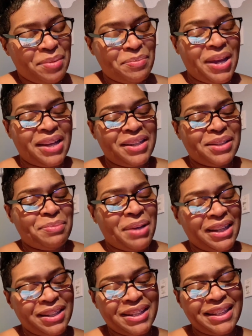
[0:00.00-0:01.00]
man, this man
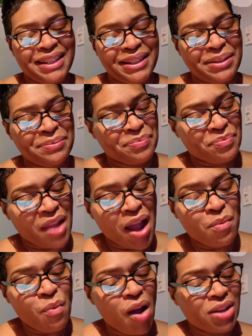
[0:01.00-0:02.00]
is silly. I
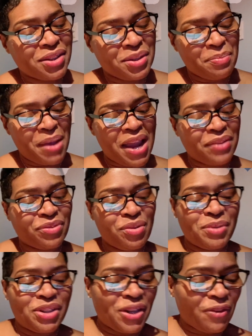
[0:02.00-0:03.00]
walked to the bathroom
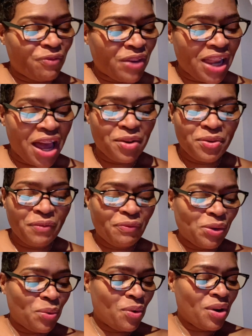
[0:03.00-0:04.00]
and just fell out on the
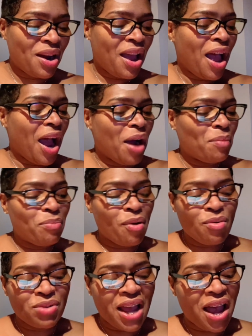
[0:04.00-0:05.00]
floor. I
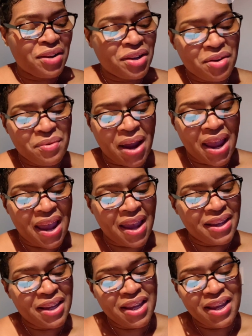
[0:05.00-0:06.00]
broke down and cried.
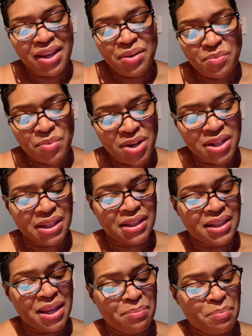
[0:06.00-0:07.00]
It wasn't
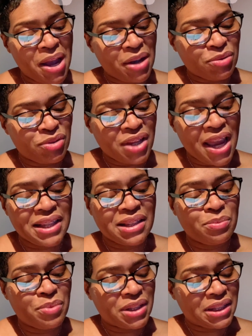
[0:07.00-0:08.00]
that Michael Jackson
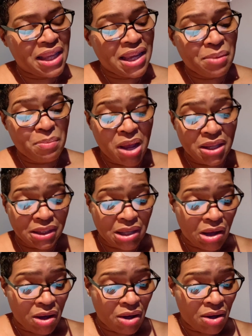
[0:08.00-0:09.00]
was singing my
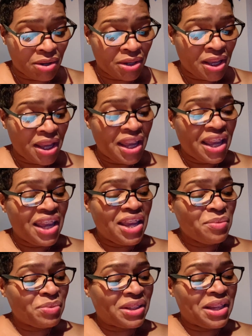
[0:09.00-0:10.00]
song. It
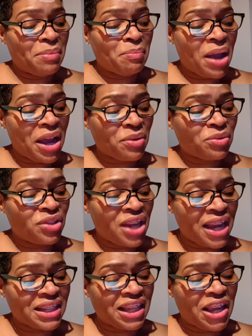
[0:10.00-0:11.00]
was that Michael
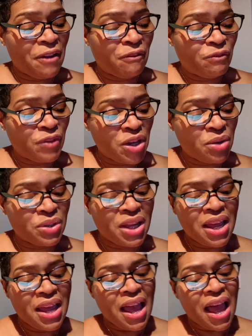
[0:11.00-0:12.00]
Jackson had felt
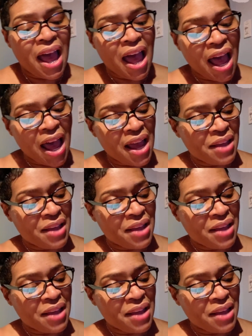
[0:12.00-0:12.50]
how